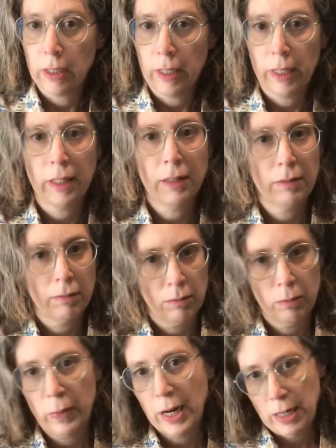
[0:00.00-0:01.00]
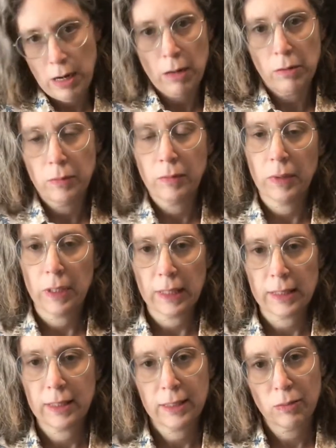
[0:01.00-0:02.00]
And then right now
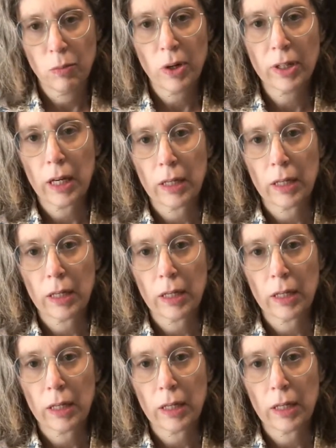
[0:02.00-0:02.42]
it's working.